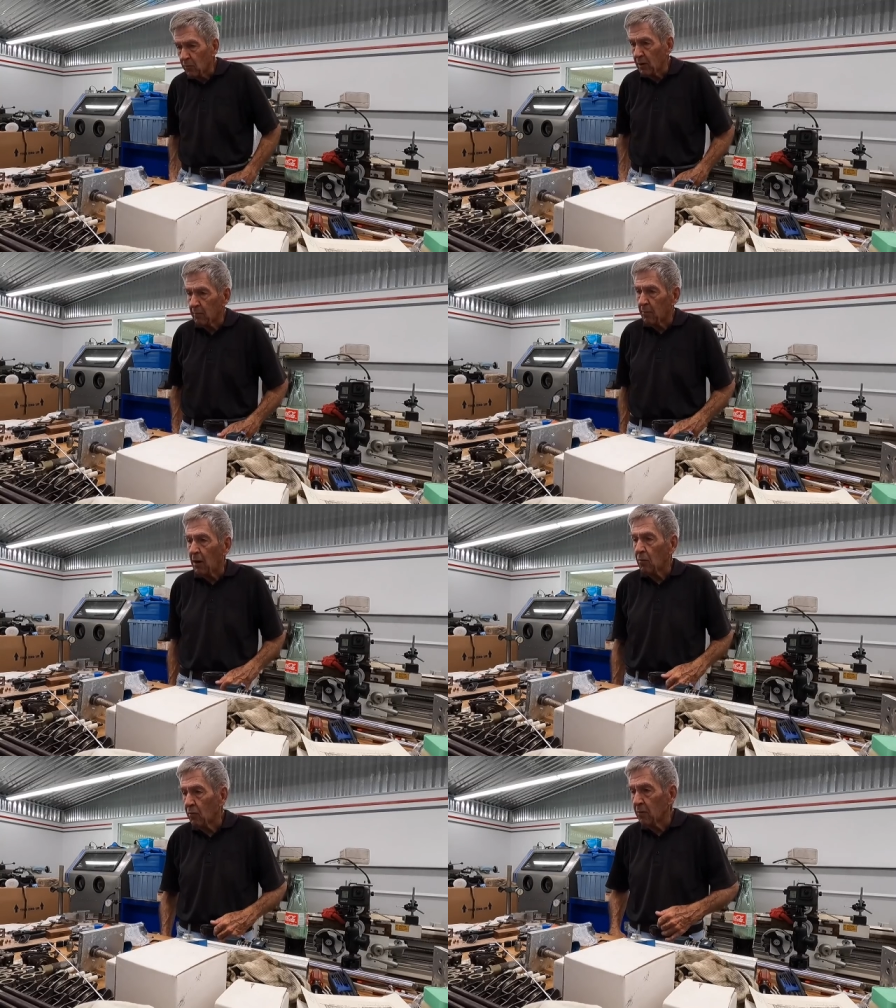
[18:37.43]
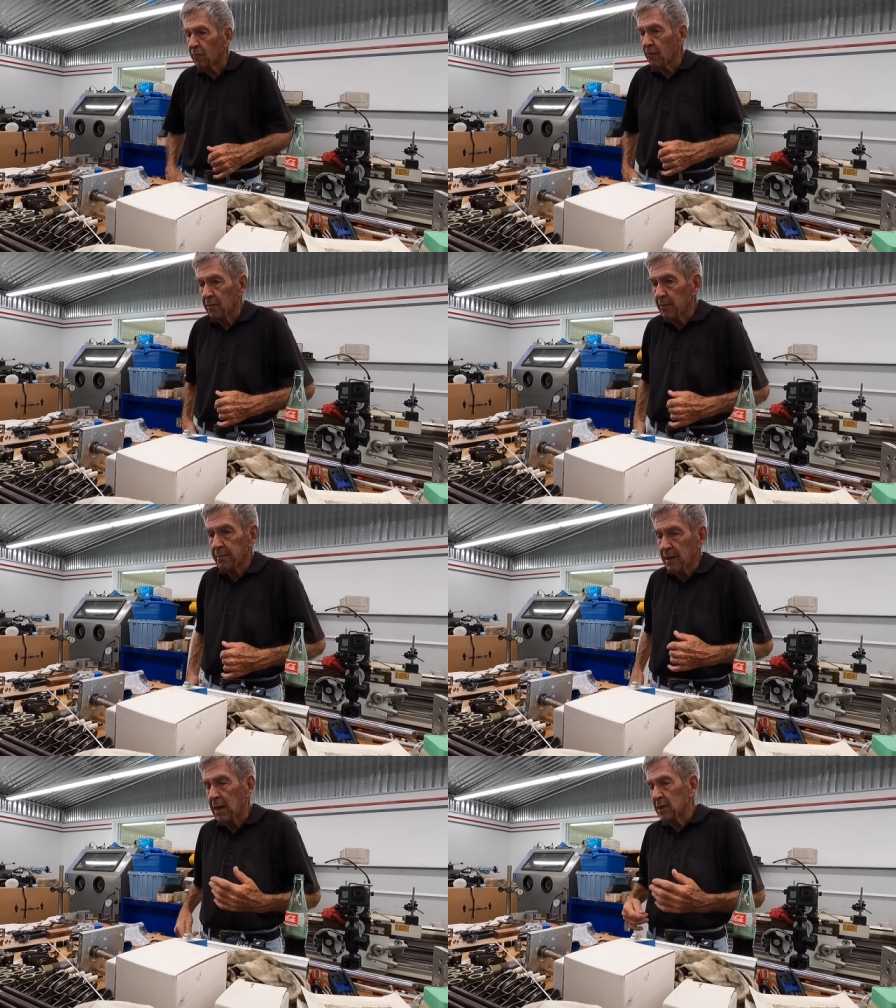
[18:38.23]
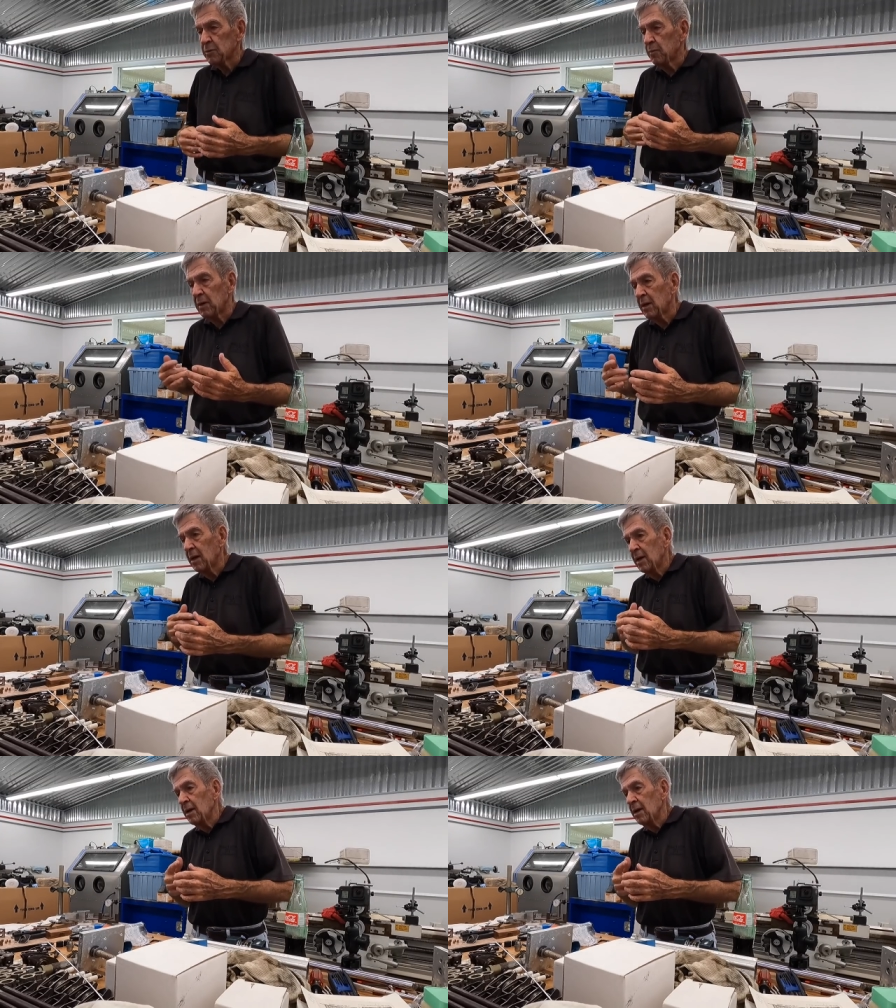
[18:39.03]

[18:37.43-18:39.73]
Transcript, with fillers: have went and bought one for X, but